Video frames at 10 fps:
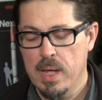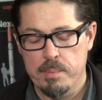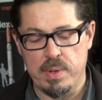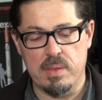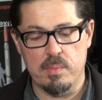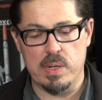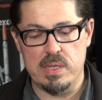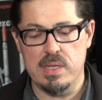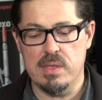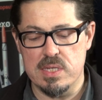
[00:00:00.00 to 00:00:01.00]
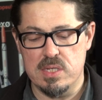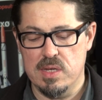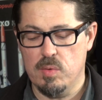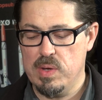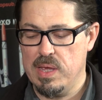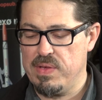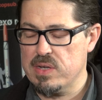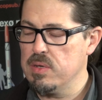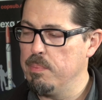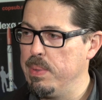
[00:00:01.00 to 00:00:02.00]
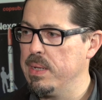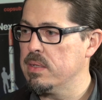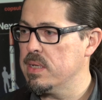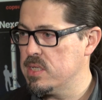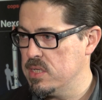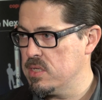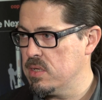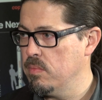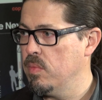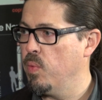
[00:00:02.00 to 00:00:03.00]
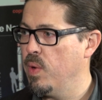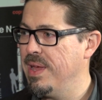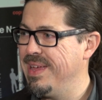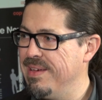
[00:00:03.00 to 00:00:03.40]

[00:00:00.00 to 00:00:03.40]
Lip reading: but this year we have actually built a system where